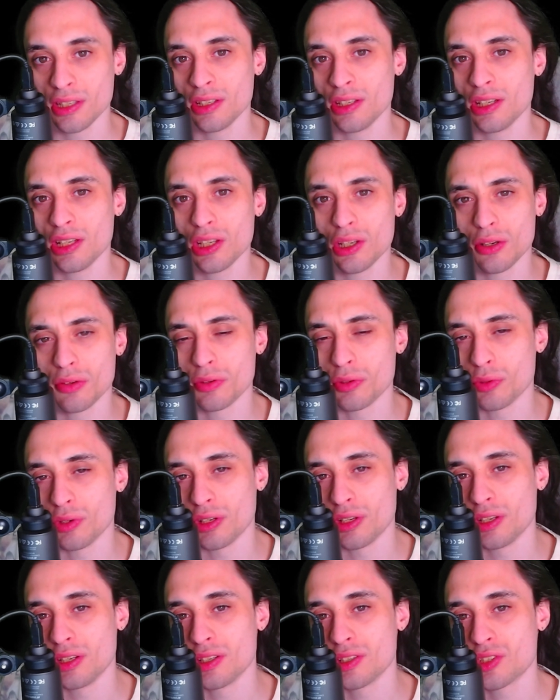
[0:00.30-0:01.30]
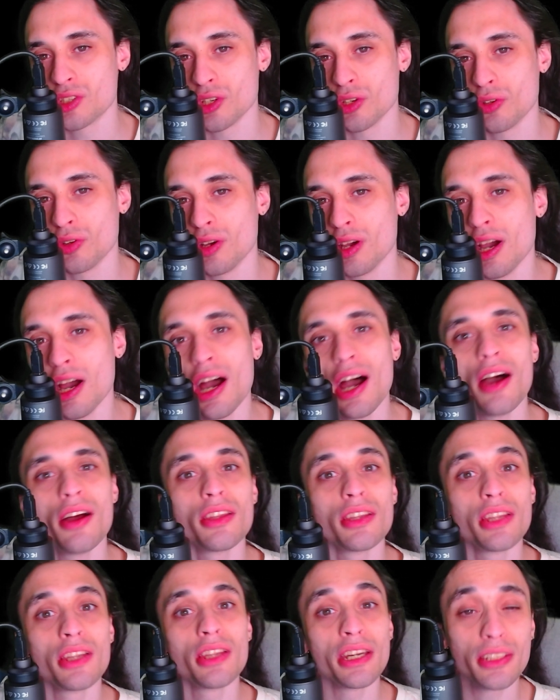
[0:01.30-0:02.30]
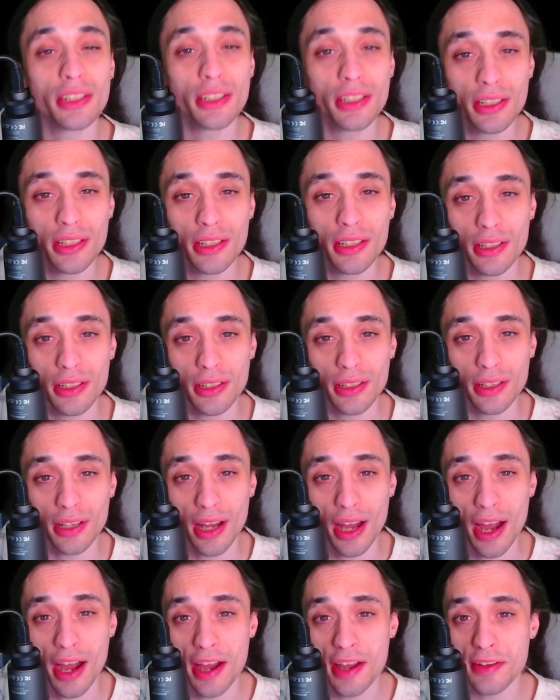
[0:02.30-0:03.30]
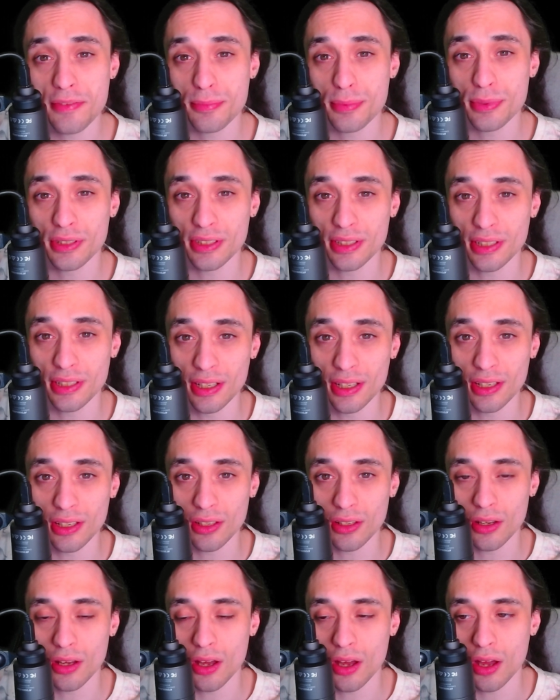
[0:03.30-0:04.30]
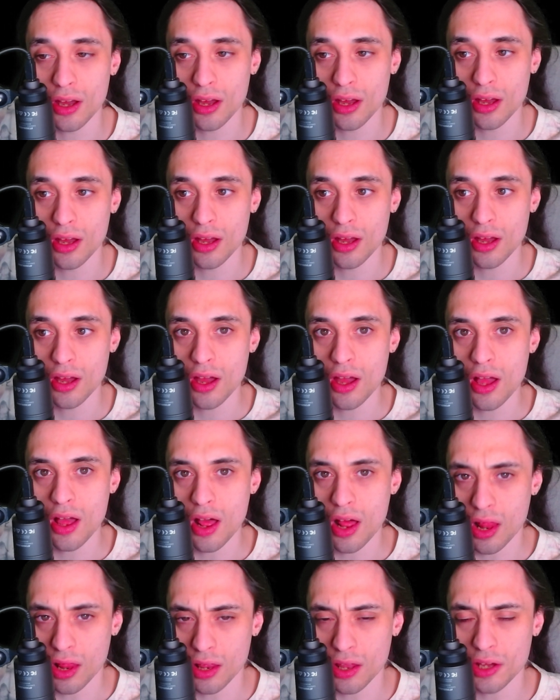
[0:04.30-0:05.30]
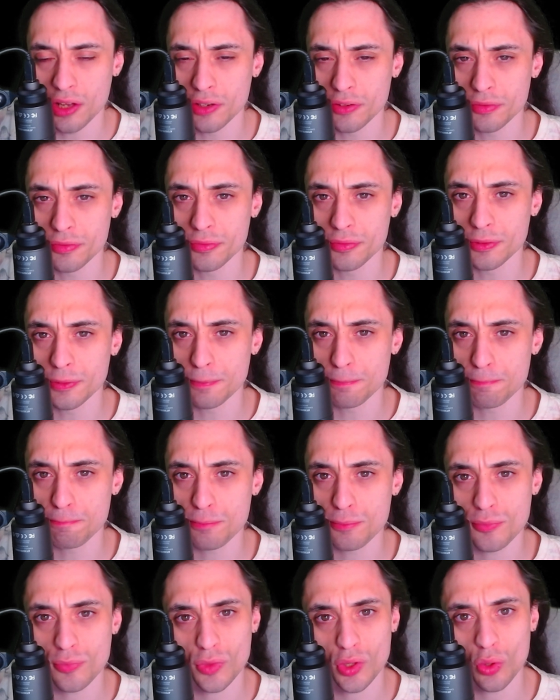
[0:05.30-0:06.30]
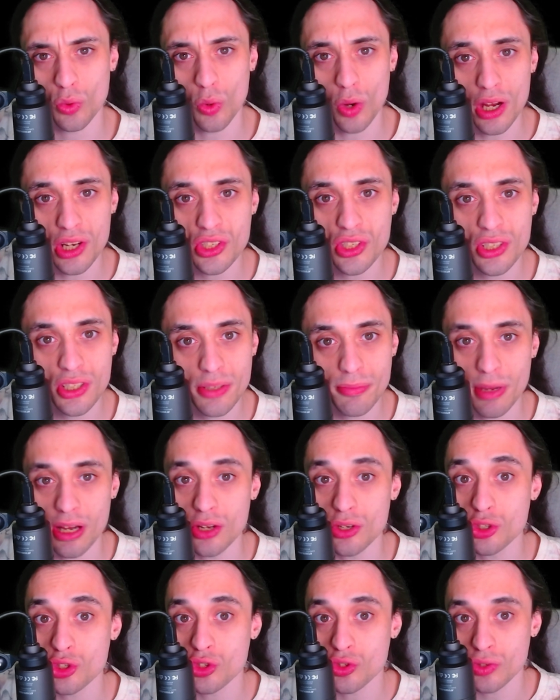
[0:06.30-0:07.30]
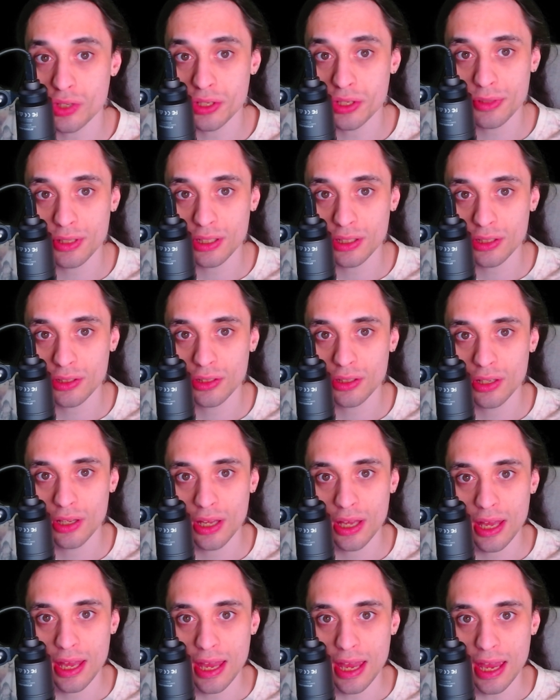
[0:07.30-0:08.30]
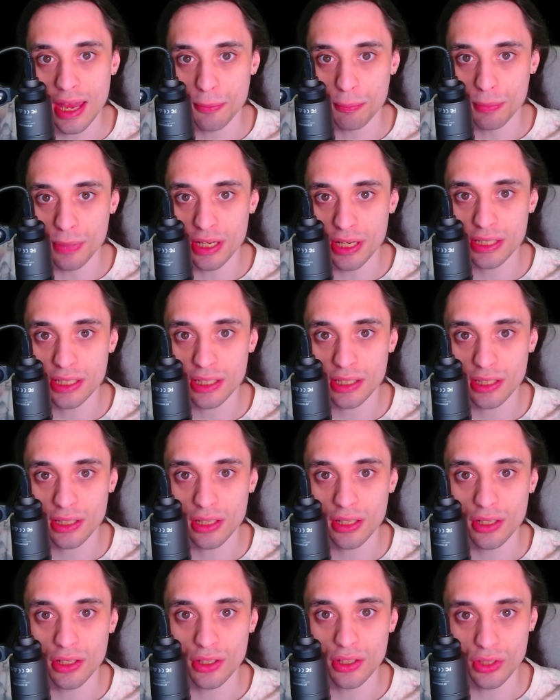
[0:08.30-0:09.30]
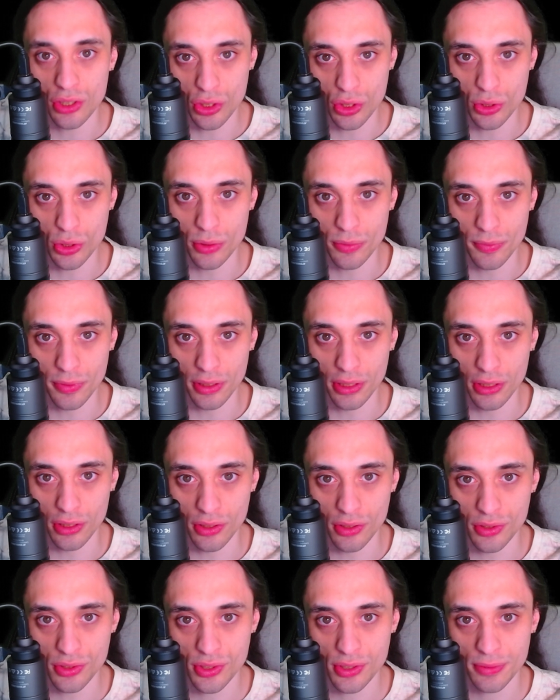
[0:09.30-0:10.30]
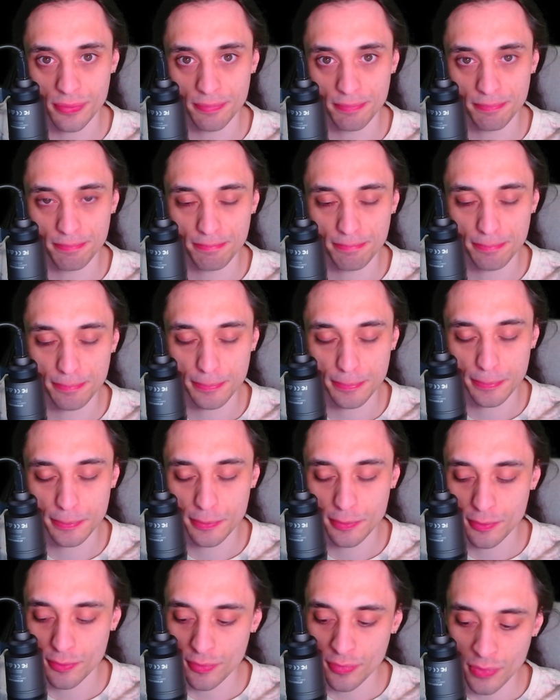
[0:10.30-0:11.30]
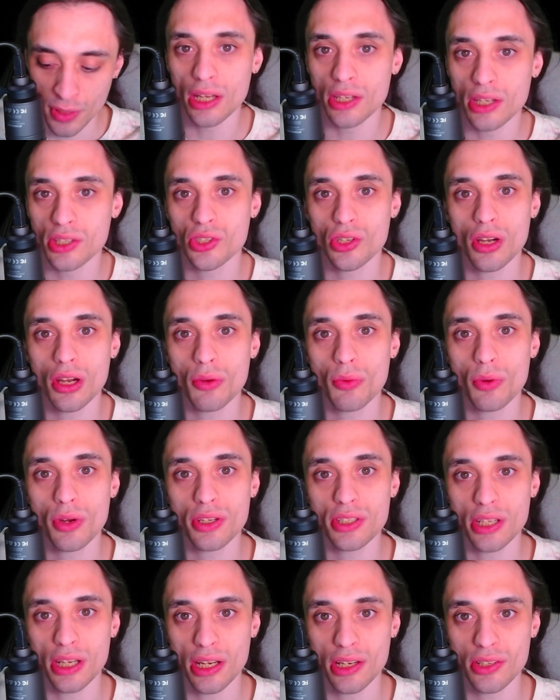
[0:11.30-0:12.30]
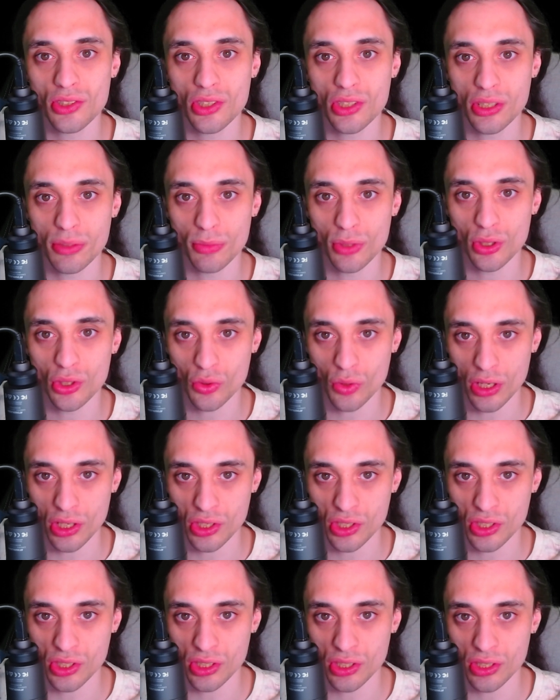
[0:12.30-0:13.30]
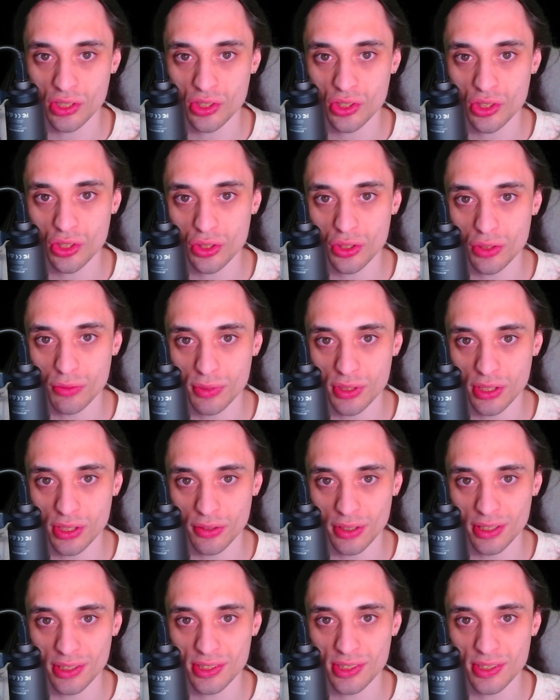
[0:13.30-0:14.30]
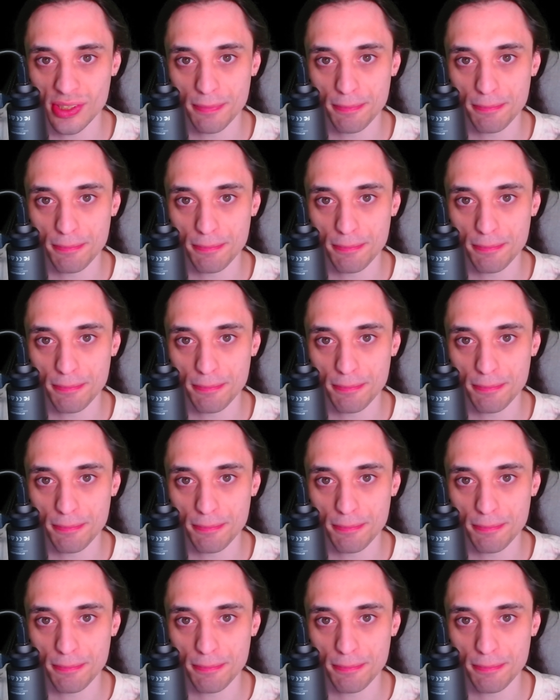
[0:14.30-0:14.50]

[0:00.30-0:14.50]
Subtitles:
Hello everyone. So lately I've been getting a lot of questions about streaming and making YouTube videos. And so I want to answer some of those questions in this YouTube series.